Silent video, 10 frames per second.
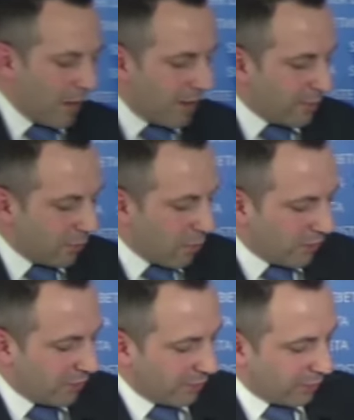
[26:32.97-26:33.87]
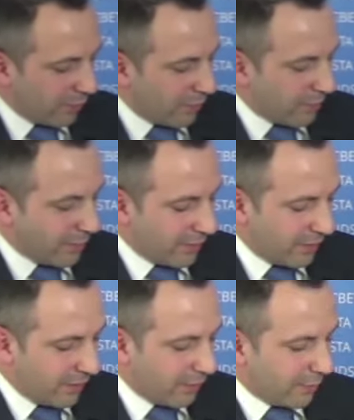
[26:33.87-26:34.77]
have a question concerning
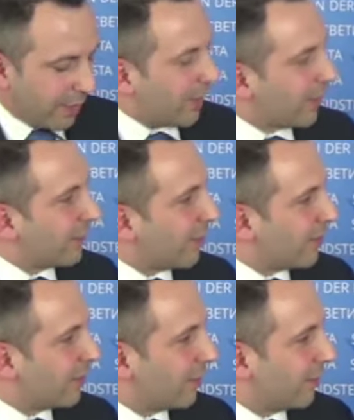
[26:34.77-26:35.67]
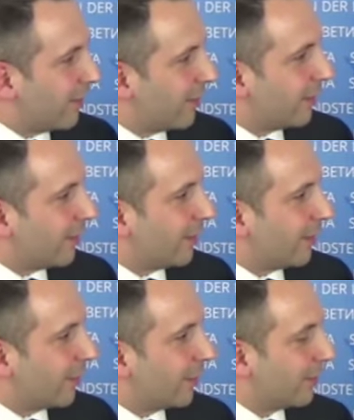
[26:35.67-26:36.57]
the organization,
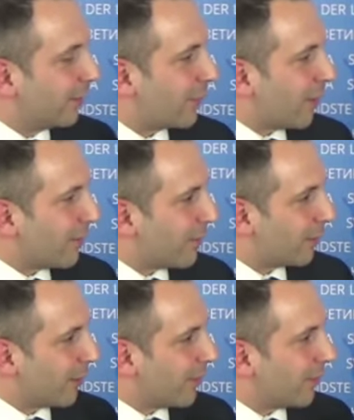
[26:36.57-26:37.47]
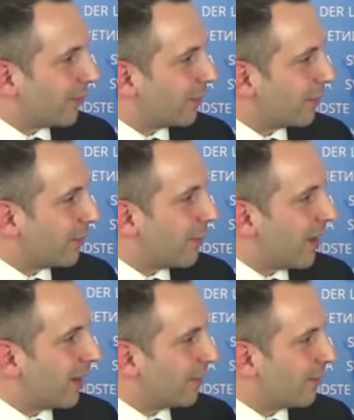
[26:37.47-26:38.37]
the structural organization of the
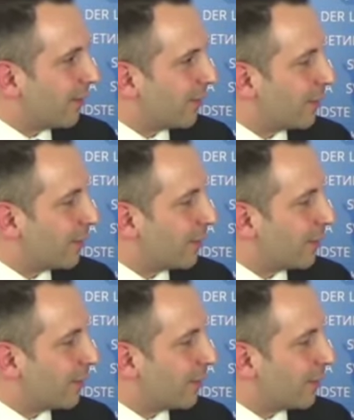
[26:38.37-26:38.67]
Baha'i faith.